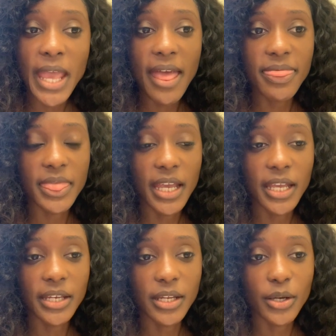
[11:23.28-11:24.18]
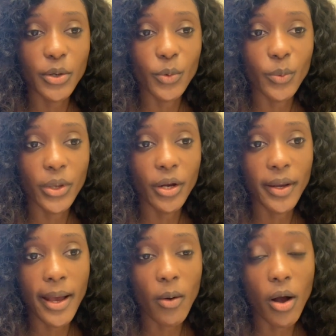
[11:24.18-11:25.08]
and then we are
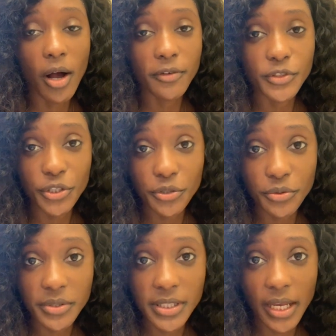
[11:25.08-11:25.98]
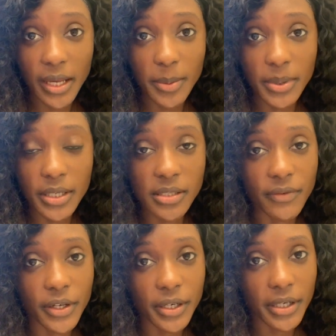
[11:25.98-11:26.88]
now off Tuesday because of
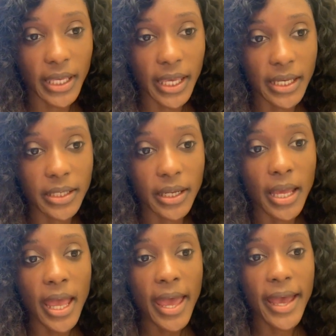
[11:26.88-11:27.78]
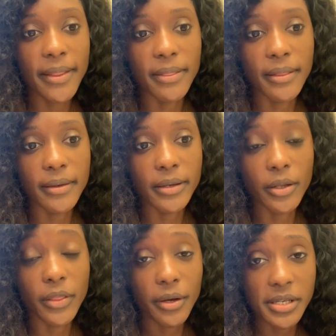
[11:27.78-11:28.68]
the hurricane, and
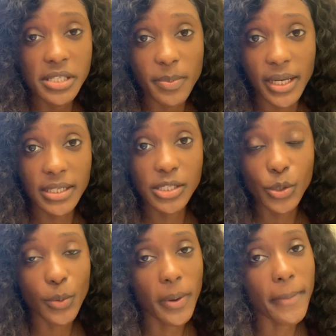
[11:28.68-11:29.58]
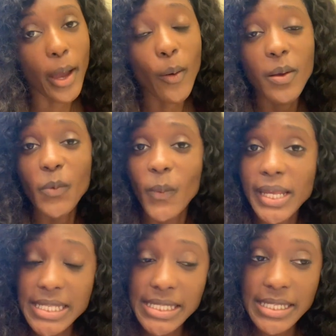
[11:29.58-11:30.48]
they're expected to open back on
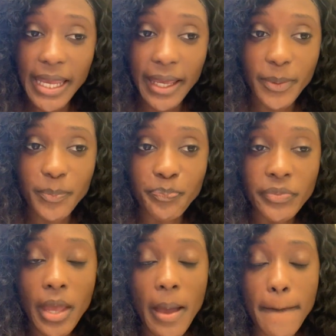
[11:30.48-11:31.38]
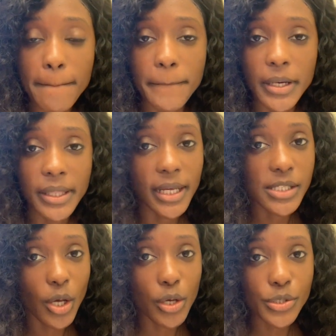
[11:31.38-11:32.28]
Wednesday, but that's
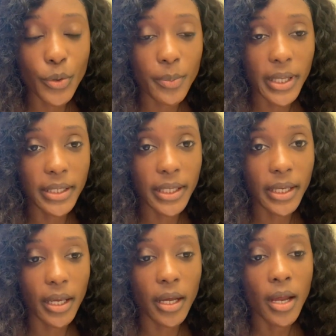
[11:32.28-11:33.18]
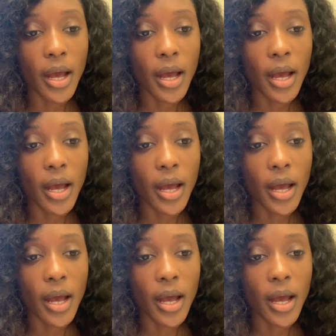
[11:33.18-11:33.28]
also pending.